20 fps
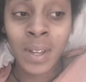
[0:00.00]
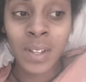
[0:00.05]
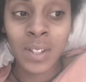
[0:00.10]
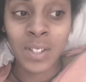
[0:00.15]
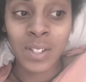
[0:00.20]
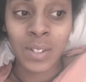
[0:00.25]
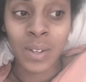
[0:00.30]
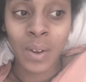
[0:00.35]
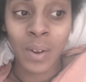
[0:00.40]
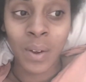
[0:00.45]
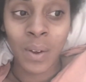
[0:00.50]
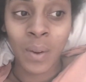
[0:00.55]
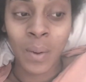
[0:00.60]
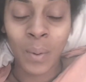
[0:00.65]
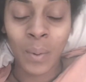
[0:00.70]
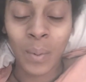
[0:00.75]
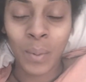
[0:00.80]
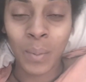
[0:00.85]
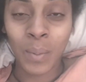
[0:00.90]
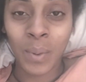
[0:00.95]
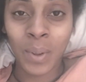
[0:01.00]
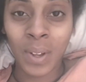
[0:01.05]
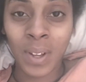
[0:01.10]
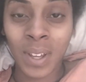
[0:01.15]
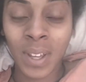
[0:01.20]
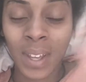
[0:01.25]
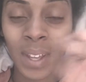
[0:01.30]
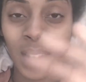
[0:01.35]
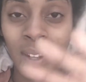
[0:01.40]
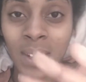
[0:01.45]
So,
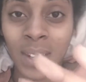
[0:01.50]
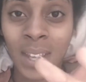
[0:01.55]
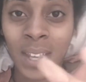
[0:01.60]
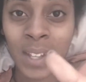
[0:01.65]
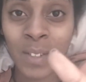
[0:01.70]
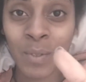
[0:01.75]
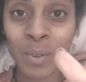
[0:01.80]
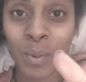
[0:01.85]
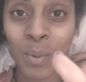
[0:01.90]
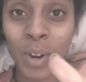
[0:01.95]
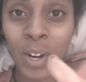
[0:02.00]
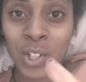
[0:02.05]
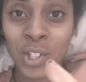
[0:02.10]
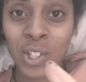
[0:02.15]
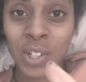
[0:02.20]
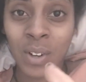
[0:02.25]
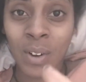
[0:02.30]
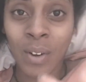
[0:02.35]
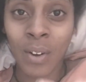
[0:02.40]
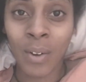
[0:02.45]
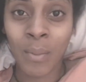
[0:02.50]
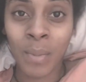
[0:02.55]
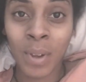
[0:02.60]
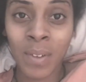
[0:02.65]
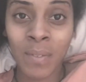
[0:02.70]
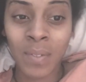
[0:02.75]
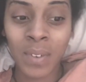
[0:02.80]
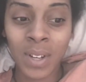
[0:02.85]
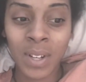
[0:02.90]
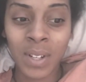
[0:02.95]
again, thanks for watching all
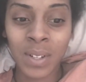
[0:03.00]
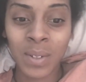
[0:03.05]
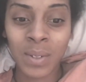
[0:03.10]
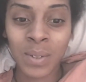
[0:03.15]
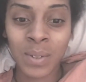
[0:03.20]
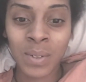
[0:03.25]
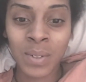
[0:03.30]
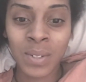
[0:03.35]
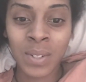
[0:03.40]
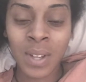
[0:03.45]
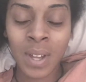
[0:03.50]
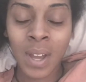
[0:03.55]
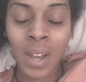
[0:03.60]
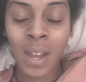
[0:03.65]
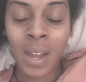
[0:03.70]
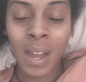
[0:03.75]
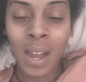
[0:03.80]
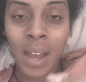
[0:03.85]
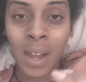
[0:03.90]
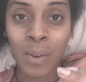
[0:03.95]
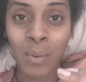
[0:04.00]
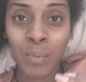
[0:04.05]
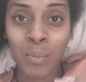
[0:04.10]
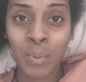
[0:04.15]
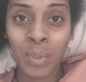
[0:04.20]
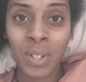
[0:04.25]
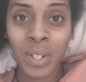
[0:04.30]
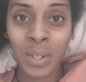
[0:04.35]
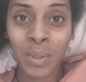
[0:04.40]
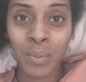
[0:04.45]
my videos. I
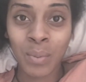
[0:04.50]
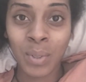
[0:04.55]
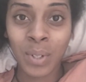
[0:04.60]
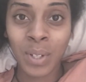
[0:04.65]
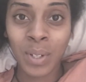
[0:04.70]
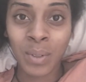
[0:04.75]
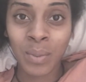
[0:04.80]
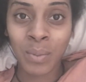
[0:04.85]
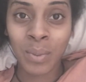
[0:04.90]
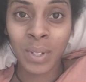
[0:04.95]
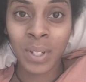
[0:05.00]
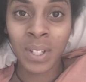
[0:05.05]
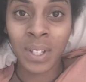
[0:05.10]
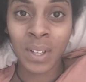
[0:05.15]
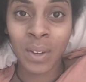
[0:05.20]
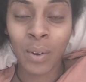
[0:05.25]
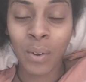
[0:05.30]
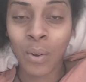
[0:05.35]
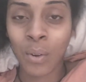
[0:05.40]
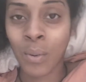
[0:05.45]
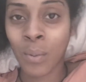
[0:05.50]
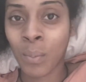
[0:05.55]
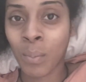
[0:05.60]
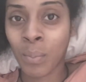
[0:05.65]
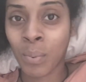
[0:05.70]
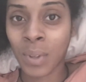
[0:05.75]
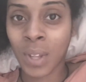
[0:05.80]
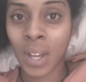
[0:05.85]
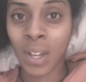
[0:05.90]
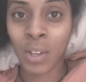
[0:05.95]
really, really, really
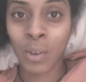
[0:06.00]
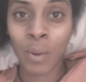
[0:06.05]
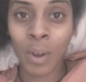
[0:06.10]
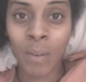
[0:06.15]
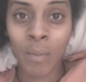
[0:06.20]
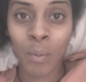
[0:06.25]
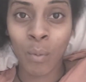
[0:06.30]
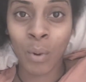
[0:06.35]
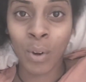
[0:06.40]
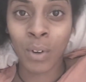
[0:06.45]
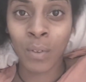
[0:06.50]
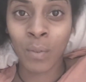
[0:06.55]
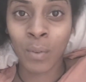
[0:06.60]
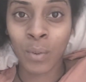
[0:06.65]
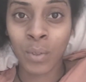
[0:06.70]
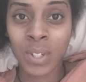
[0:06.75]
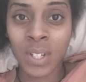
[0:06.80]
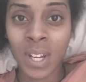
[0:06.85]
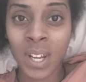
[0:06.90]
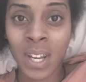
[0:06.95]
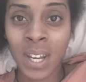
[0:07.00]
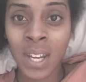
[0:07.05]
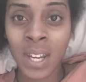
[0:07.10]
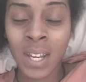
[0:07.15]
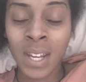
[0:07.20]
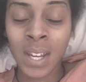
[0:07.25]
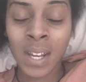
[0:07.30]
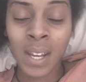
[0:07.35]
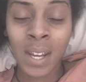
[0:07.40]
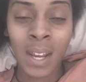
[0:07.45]
hope that you have a wonderful day.
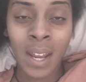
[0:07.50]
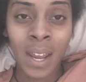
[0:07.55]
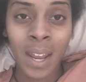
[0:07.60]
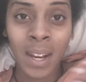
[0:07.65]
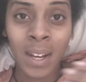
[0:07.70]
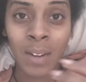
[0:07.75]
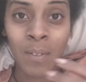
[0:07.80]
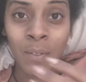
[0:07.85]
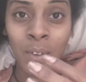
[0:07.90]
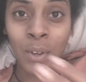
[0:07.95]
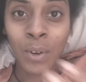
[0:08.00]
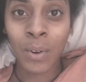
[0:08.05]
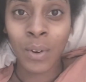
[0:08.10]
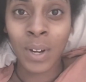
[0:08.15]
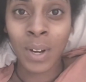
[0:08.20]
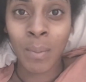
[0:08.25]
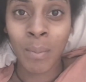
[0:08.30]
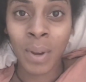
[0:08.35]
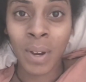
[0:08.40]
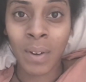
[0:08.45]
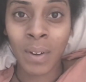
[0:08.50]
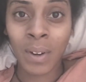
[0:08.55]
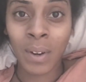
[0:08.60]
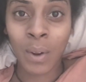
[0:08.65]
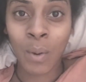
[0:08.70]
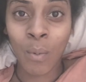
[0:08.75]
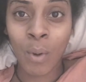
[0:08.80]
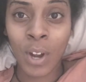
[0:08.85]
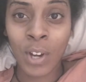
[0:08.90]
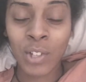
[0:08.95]
And if you're in
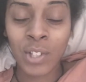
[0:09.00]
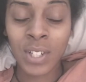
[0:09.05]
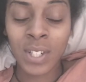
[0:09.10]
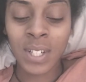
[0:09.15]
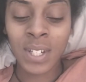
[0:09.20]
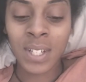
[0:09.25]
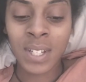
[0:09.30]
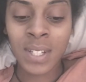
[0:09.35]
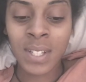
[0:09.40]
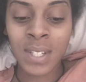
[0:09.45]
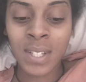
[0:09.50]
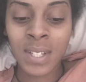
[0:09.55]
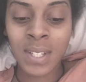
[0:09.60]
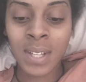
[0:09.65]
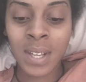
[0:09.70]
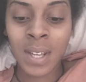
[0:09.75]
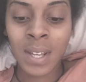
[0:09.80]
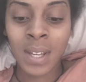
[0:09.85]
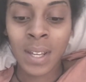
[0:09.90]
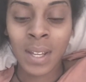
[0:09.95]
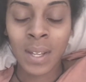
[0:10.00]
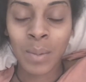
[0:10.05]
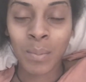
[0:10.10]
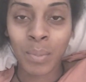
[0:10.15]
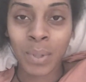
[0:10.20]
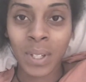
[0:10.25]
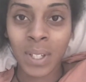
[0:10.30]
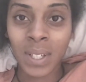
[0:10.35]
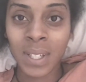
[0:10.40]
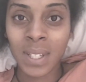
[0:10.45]
America watching this,
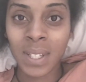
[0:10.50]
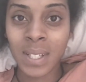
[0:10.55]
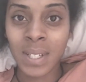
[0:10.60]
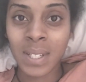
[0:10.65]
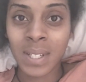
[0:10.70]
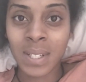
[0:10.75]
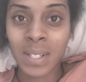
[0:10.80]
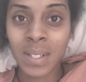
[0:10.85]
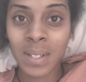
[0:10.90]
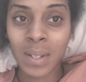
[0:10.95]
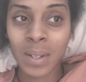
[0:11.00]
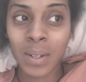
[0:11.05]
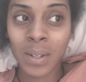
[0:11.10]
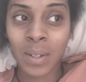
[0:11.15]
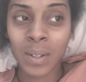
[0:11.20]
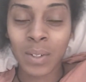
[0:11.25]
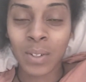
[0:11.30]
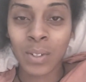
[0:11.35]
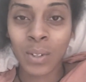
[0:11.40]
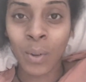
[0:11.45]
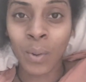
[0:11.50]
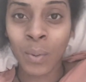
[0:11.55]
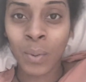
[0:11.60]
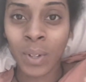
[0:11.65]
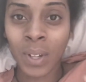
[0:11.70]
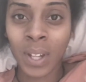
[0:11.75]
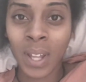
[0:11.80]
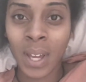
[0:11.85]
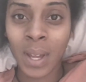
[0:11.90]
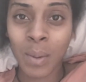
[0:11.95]
please don't
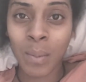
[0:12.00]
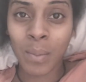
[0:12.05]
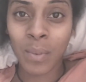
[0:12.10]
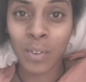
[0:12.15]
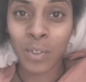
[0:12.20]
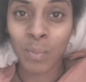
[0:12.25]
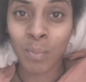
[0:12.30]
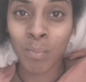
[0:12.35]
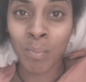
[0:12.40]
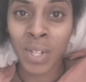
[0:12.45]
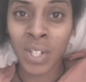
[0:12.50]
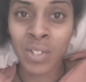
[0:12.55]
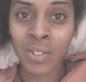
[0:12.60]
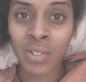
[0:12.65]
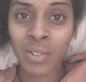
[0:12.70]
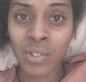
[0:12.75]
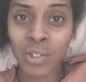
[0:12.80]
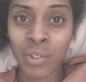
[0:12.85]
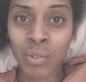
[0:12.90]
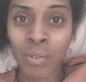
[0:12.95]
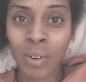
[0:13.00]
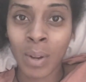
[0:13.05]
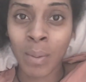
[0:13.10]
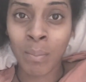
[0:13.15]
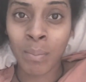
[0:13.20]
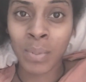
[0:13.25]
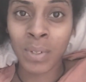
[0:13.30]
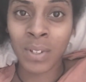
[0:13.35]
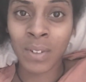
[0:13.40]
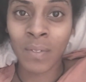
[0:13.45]
let Mr.
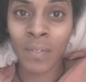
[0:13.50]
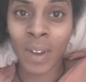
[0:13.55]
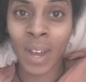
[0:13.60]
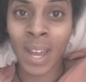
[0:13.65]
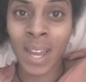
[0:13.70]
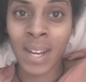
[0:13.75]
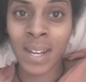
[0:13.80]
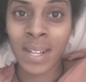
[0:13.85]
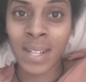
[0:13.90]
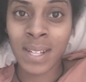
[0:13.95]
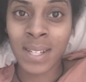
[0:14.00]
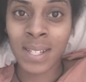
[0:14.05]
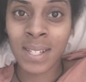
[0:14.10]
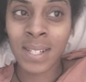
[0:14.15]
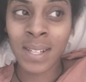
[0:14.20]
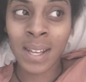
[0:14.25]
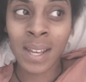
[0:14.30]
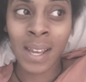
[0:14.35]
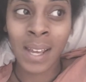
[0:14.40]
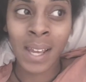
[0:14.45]
Trump divide us.